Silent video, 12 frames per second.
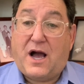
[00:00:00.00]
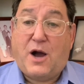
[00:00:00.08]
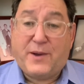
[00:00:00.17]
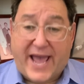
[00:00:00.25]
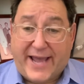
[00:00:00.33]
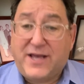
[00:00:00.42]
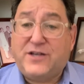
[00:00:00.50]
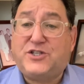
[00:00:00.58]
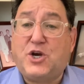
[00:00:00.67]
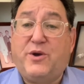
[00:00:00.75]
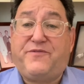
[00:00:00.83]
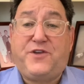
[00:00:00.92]
Okay,
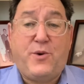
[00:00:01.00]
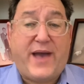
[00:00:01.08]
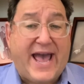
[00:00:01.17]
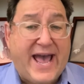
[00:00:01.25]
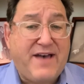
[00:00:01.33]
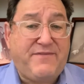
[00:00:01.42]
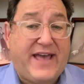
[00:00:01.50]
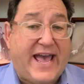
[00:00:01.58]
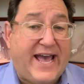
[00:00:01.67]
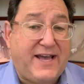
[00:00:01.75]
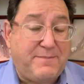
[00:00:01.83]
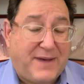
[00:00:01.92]
so if you have
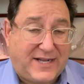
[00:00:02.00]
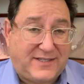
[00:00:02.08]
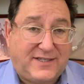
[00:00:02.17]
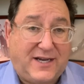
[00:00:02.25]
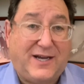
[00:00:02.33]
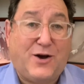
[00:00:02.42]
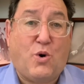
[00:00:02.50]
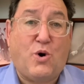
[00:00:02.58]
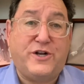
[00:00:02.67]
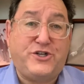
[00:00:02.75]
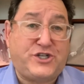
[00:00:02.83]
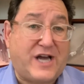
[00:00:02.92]
egg matzah
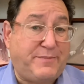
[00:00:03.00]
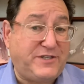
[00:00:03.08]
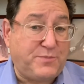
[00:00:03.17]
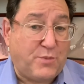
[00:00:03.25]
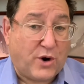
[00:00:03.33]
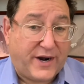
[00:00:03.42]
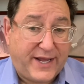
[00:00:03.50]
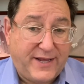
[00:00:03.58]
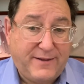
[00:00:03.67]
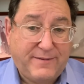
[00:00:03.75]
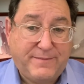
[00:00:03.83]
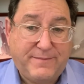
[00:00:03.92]
on Shabbos morning
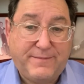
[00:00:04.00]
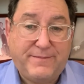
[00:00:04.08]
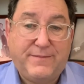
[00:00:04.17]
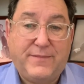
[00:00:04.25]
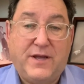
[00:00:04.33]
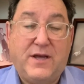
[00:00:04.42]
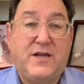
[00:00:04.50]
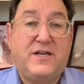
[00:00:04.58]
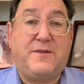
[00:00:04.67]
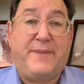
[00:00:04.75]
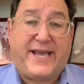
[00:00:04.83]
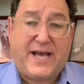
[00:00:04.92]

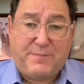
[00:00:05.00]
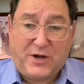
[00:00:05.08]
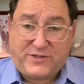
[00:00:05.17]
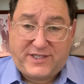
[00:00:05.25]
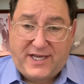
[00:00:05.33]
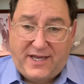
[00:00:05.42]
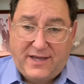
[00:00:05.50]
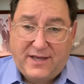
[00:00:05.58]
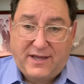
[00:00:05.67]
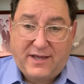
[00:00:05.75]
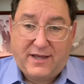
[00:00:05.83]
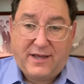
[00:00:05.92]
to make hamotzi,
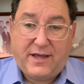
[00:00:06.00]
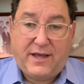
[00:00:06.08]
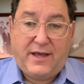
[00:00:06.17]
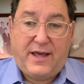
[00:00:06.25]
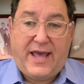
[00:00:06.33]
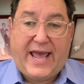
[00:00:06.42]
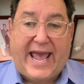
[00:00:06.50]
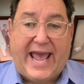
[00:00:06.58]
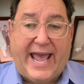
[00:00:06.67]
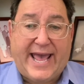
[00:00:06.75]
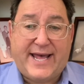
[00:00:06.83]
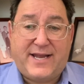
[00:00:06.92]

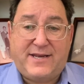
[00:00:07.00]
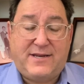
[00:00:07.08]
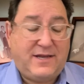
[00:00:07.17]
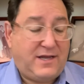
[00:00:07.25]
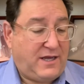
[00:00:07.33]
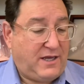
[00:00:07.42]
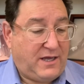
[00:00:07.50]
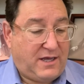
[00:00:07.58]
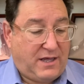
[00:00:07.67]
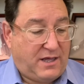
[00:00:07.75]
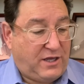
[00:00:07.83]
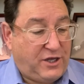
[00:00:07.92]
and
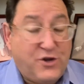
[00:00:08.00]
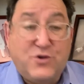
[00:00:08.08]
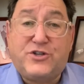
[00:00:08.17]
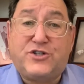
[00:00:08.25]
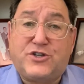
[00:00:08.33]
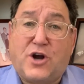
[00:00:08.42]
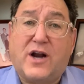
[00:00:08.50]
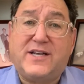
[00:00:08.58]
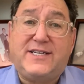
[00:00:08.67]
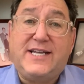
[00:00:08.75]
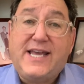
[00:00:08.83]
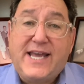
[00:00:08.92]
you
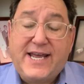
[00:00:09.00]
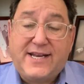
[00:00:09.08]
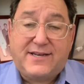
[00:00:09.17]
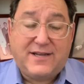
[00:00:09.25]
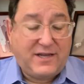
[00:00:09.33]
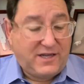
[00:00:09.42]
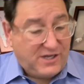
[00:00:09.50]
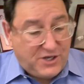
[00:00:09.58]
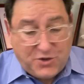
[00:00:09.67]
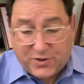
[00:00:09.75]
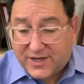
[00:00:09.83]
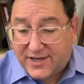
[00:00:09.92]
start to eat,
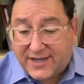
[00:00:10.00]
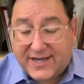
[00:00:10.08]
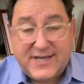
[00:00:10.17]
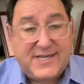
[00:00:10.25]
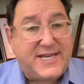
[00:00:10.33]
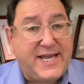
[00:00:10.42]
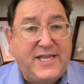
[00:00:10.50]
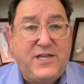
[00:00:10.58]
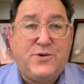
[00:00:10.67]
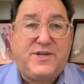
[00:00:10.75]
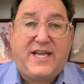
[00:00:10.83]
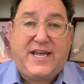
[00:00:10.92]
you can
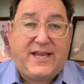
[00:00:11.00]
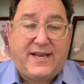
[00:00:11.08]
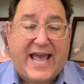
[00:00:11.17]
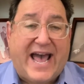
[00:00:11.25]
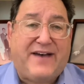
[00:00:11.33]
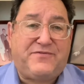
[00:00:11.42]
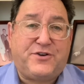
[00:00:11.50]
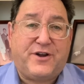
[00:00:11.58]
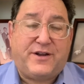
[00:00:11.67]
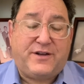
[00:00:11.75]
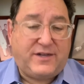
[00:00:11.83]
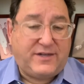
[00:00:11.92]
continue to eat
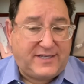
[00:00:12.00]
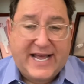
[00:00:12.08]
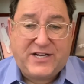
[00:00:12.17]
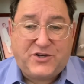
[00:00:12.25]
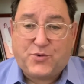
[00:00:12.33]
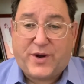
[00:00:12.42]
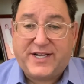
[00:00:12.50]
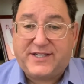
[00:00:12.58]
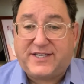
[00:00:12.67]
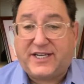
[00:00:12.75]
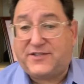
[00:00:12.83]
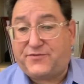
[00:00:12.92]
after
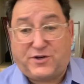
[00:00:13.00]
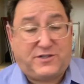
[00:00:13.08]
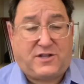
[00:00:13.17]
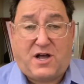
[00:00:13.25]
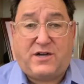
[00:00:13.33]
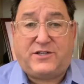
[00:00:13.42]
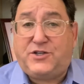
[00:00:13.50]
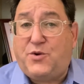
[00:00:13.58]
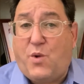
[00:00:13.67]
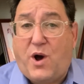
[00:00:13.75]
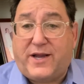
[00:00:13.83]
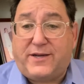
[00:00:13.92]
10:26 for as long as
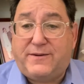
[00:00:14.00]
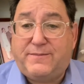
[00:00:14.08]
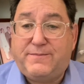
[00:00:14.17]
you want.